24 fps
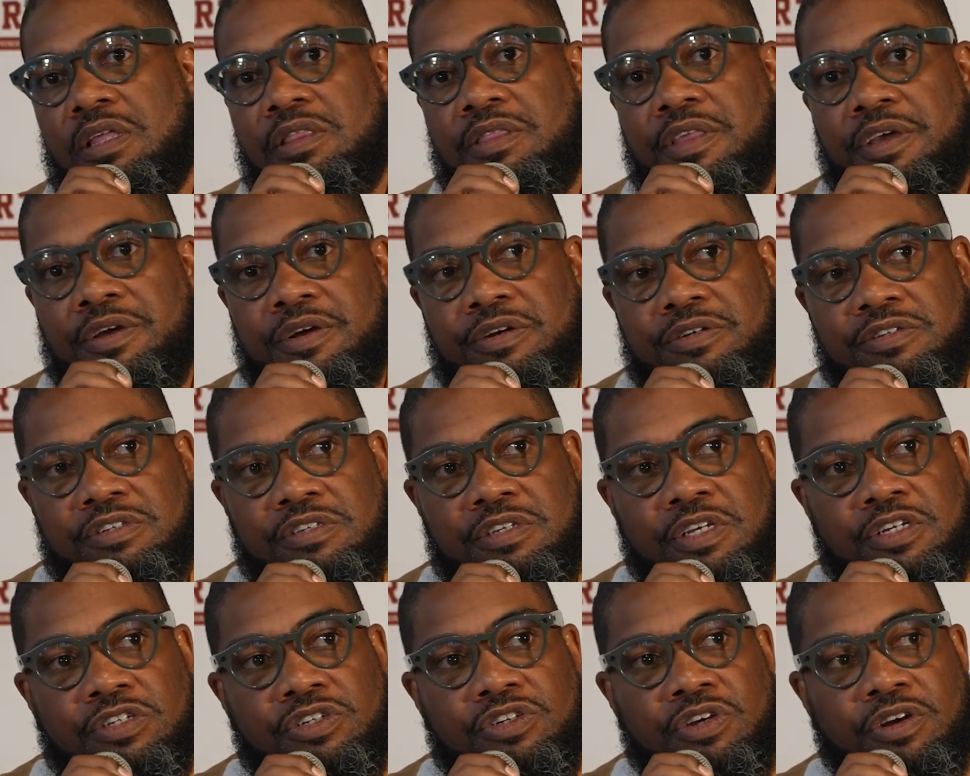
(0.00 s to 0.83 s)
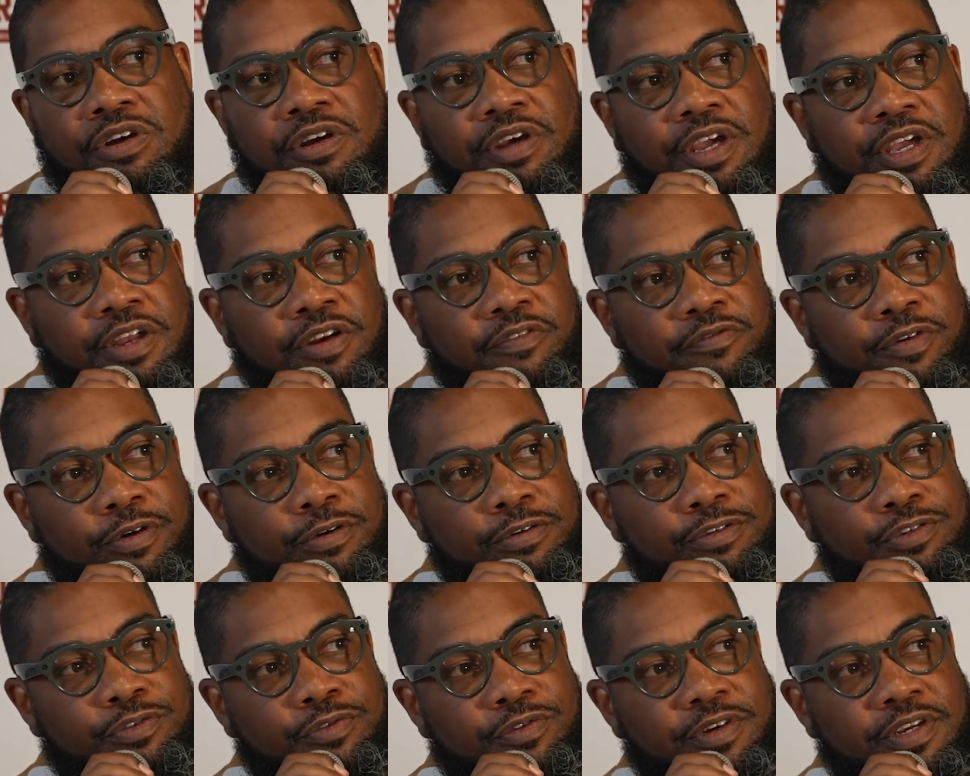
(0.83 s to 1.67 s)
their six year
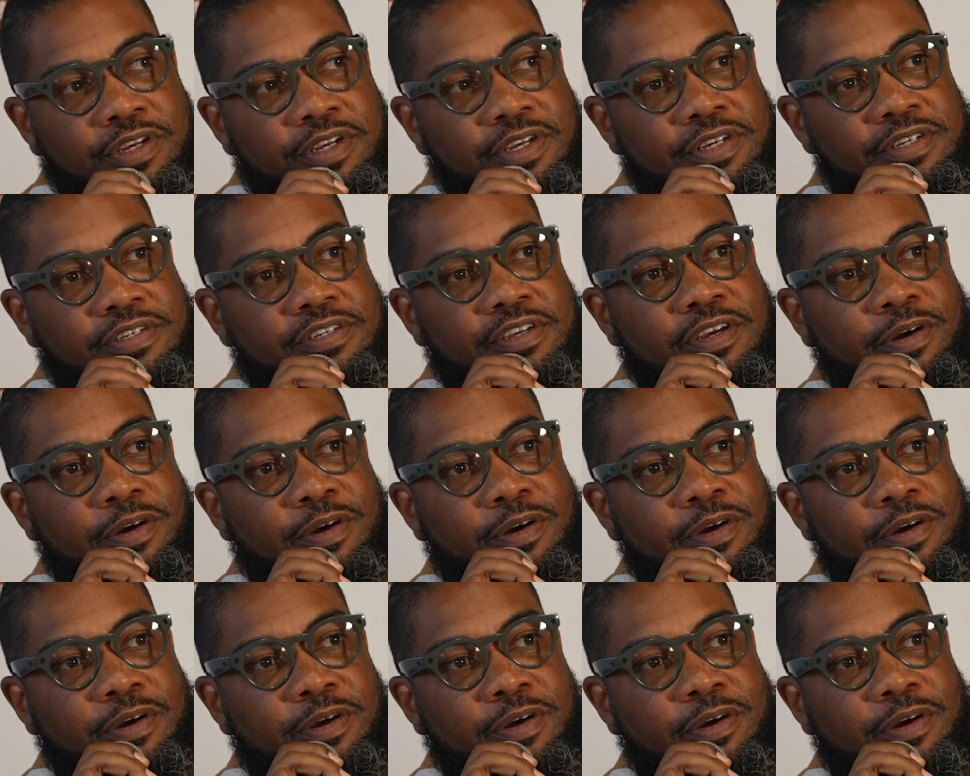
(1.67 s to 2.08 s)
anniversary is